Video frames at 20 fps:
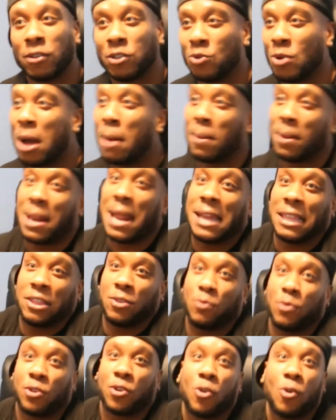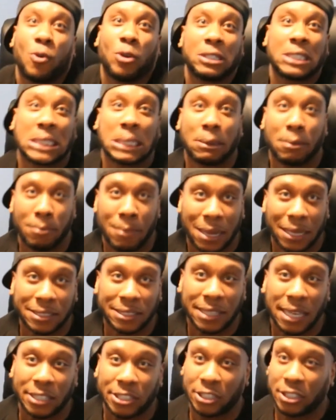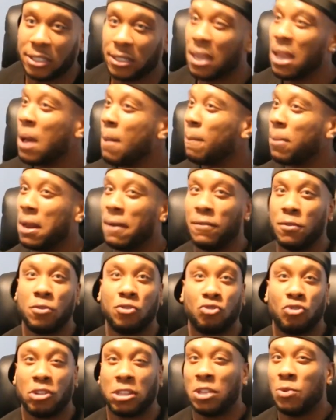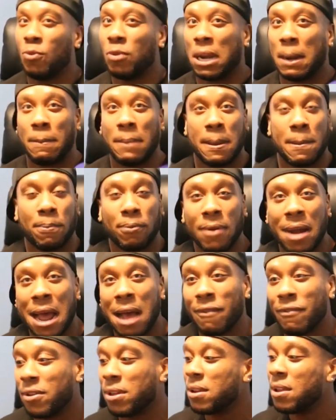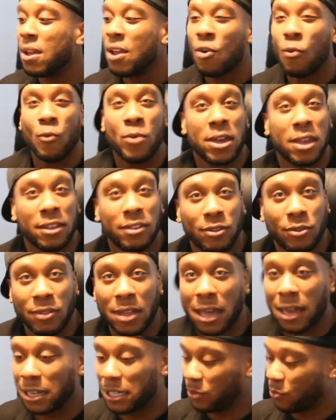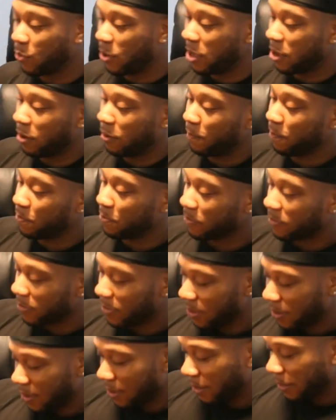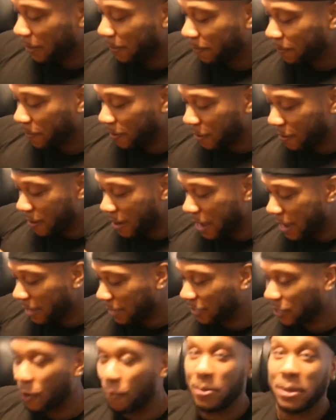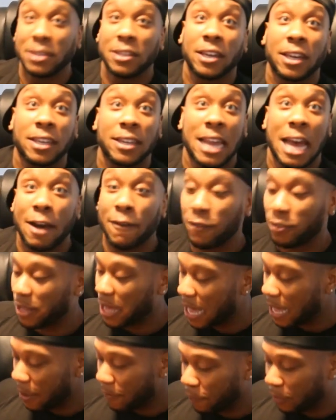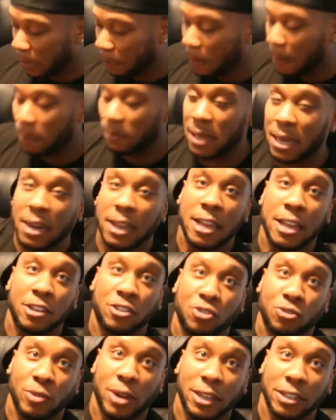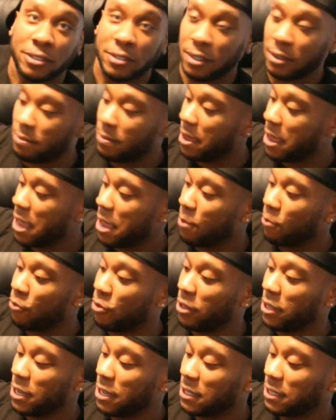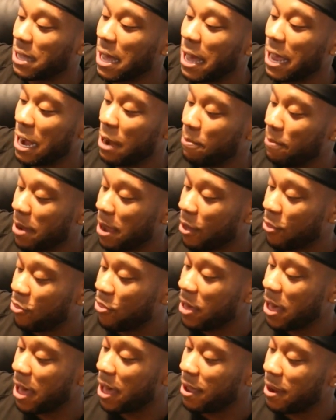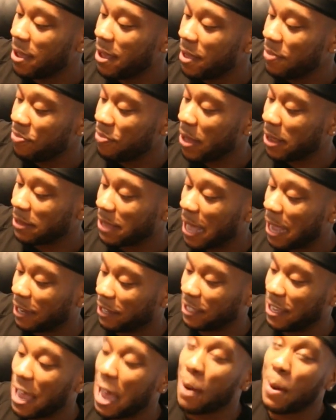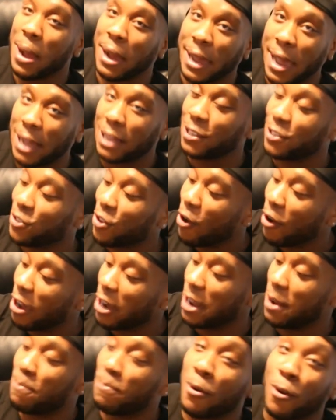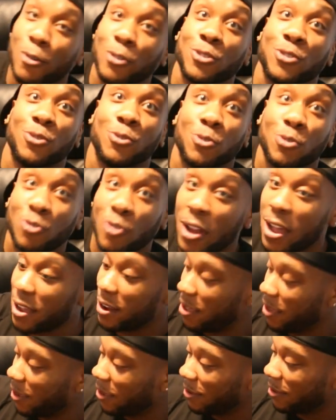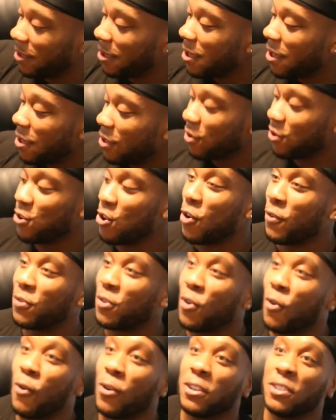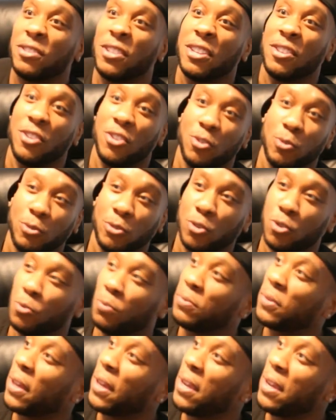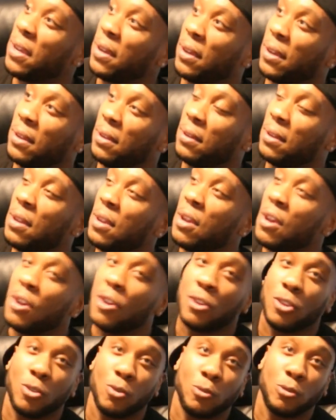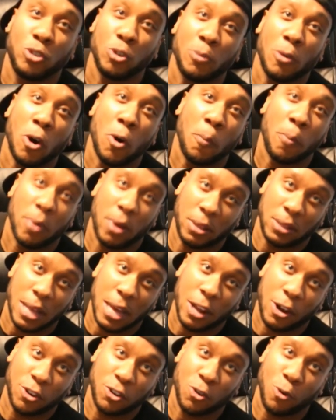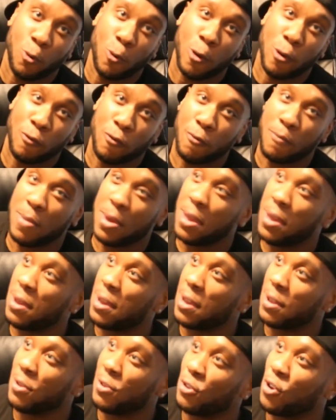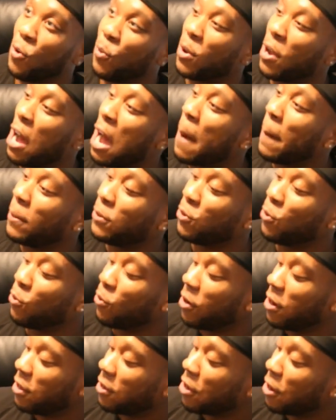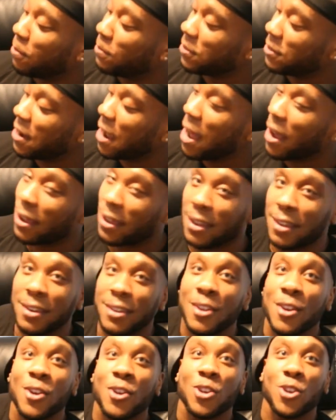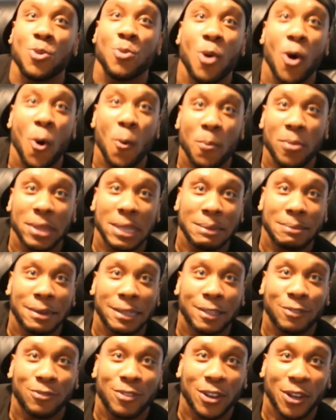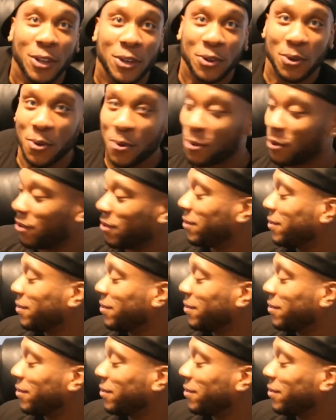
to. I would like to record some of my sessions, but if you strictly want to be private, we can do that as well. All right, so be looking out for that, for the people that are interested, man. Really excited about that. That's actually how I got started, personal training. And, you know, of course, did the YouTube thing, and YouTube opened a lot of doors for me. And, you know, when opportunity comes knocking, you open the motherfucking door.